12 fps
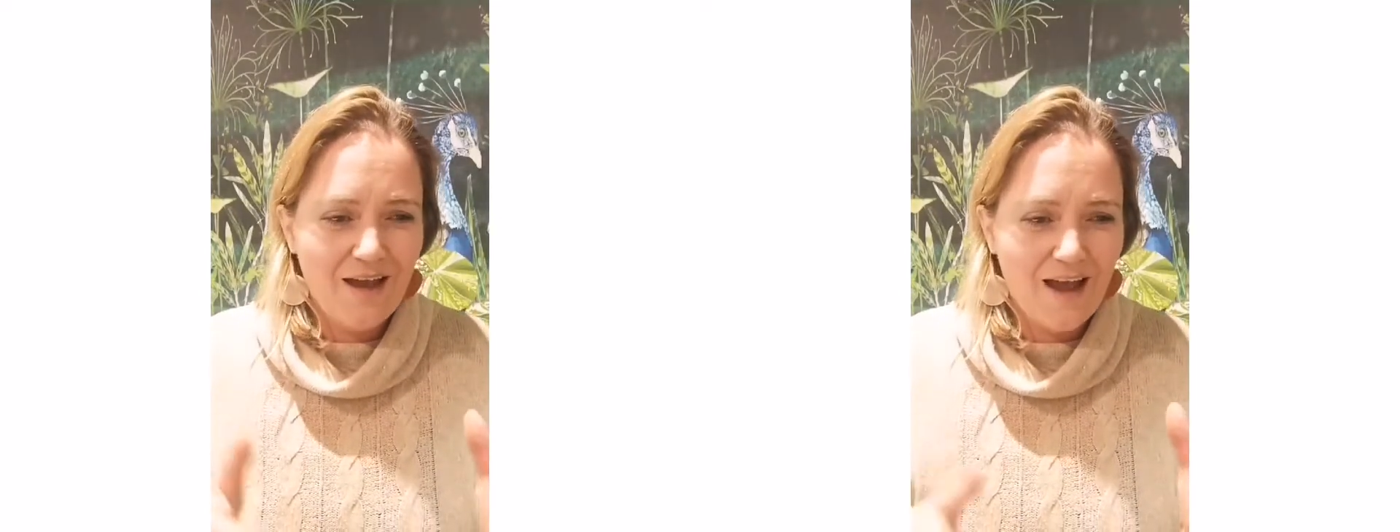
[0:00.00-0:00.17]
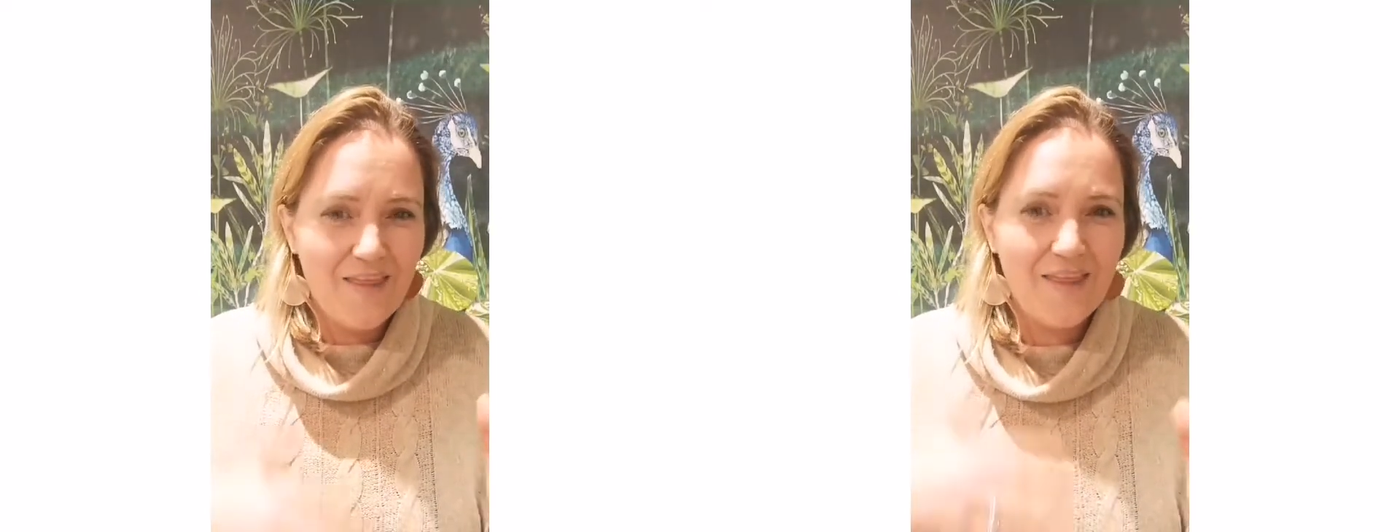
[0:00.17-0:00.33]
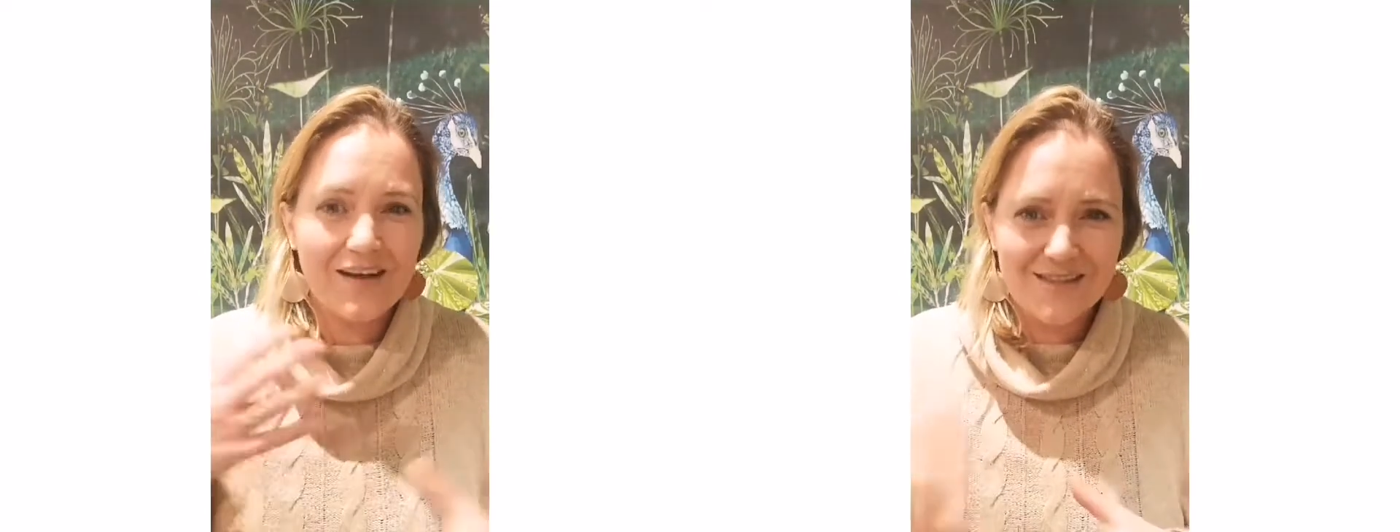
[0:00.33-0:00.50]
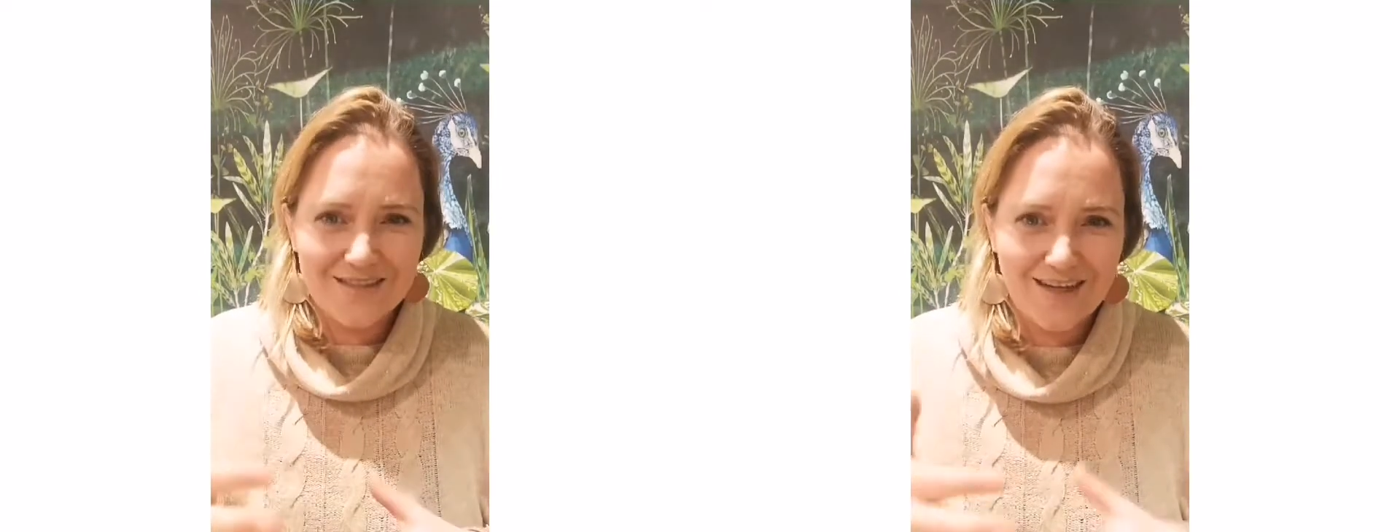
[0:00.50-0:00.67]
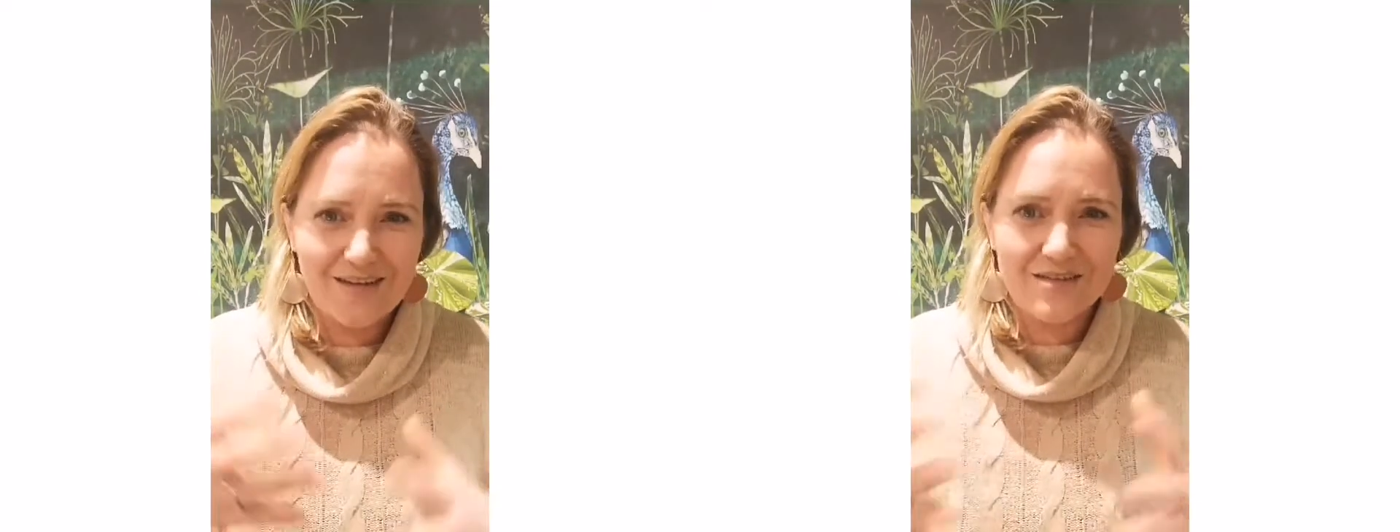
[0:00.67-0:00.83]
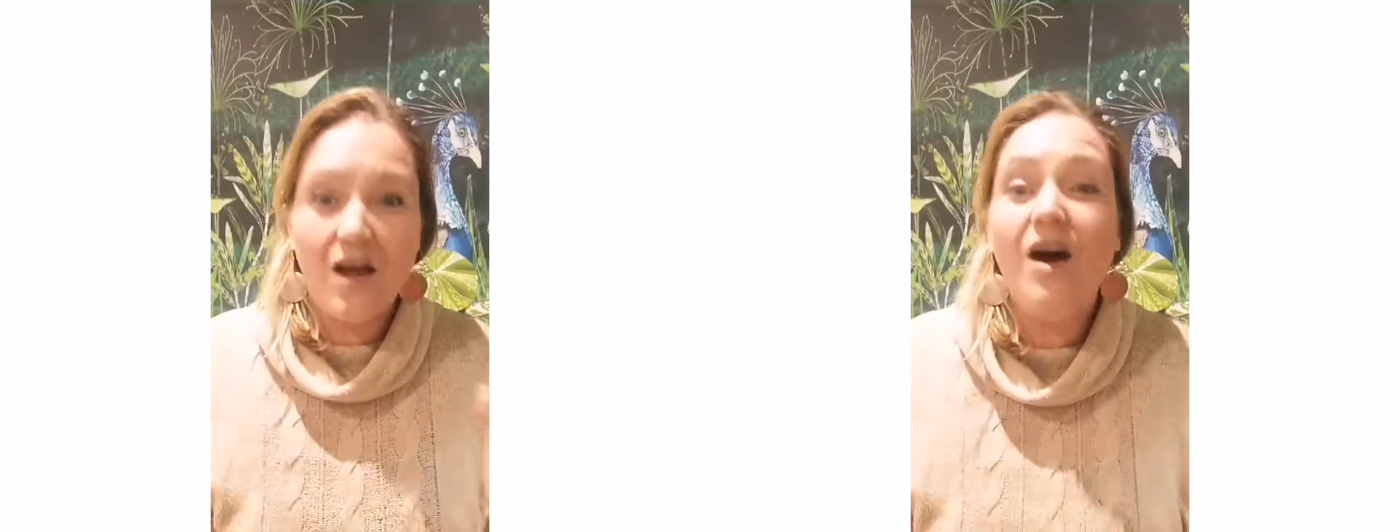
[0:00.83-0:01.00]
And then I did that, and
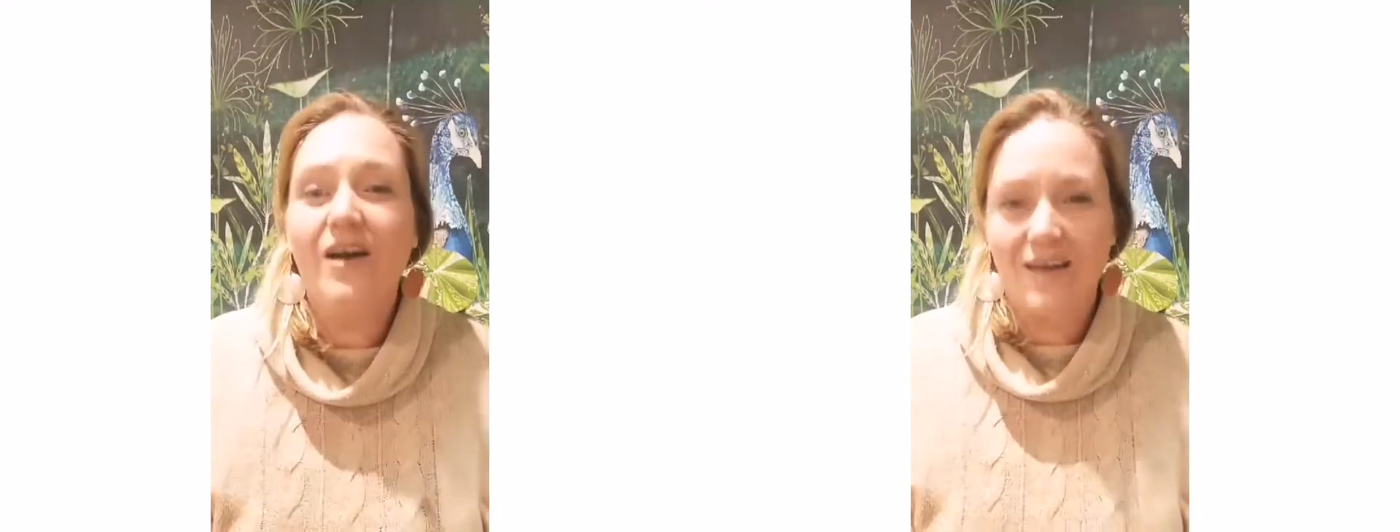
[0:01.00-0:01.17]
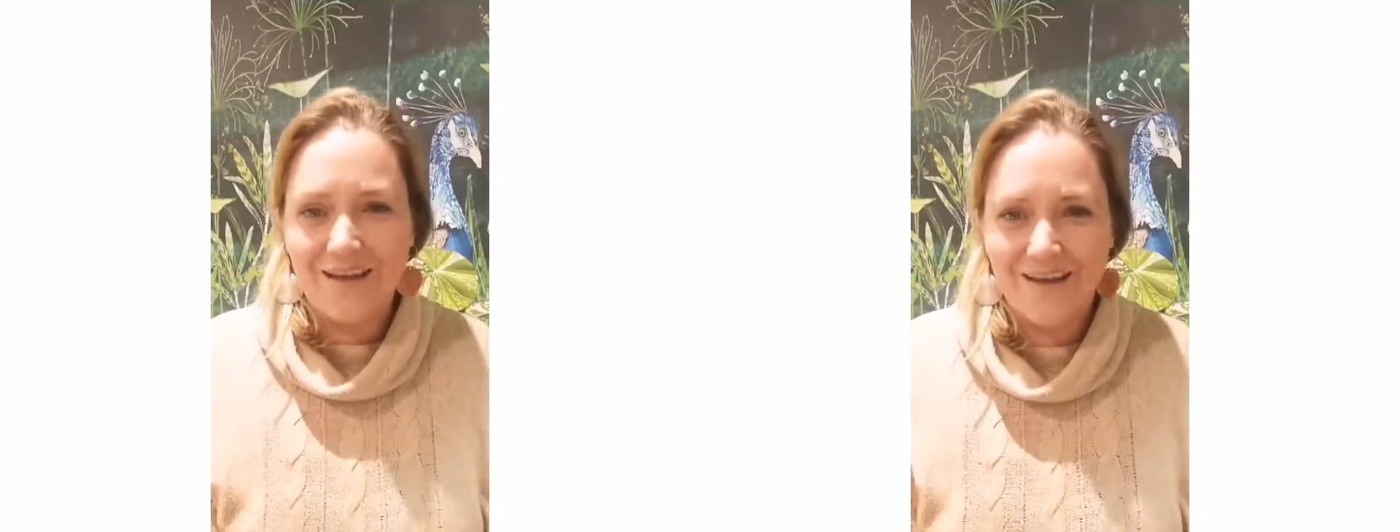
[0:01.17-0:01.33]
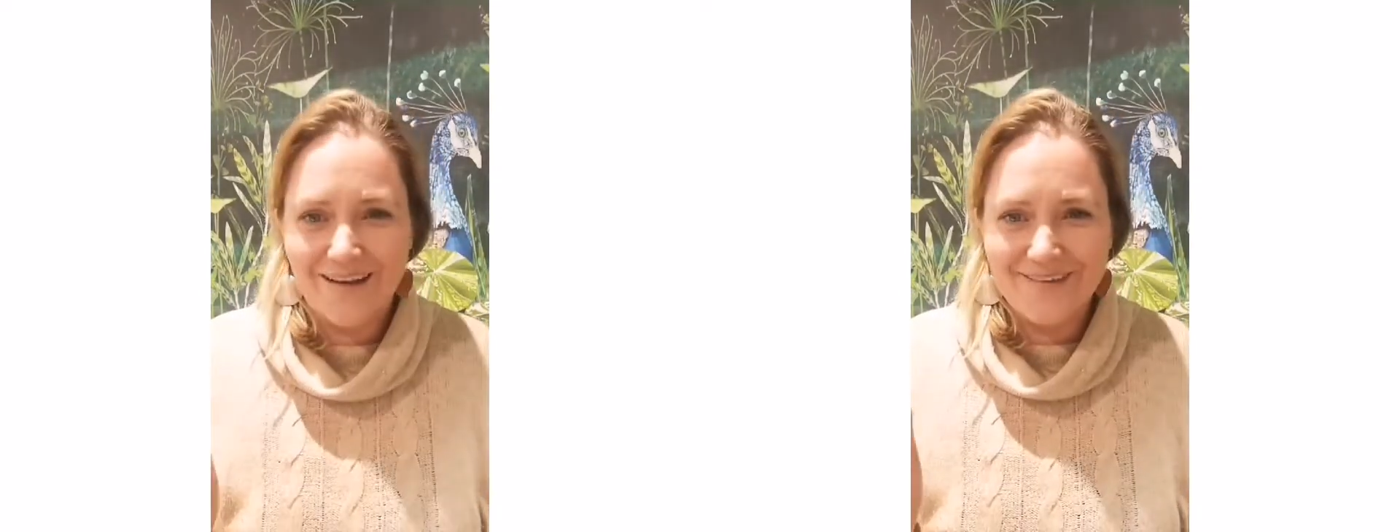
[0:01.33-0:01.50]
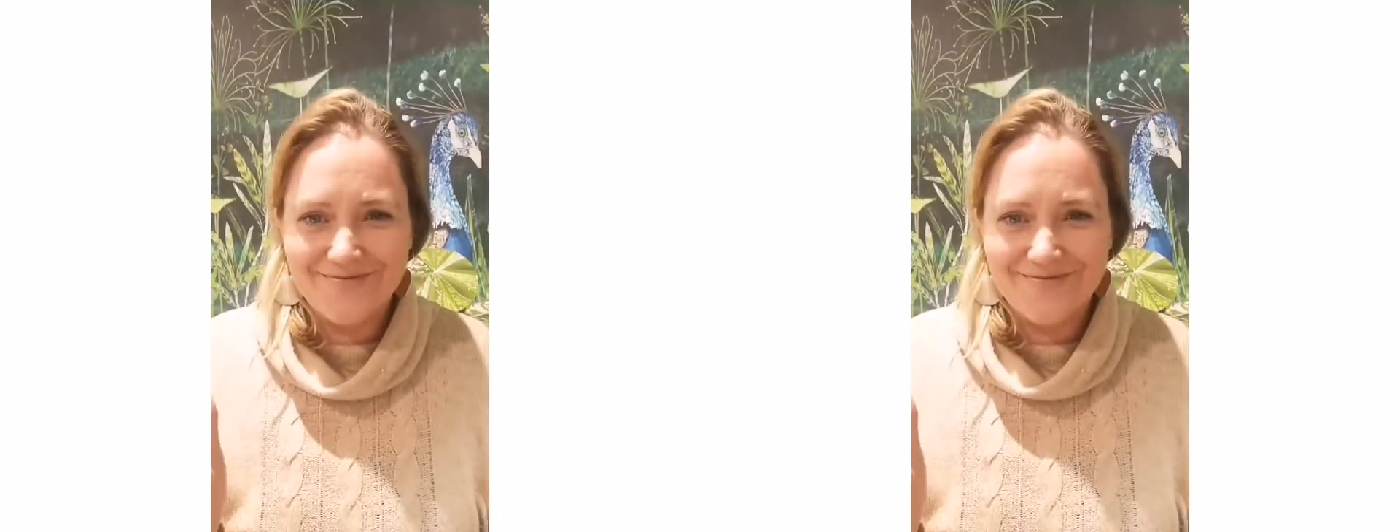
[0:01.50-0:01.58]
I was like, okay, I get it.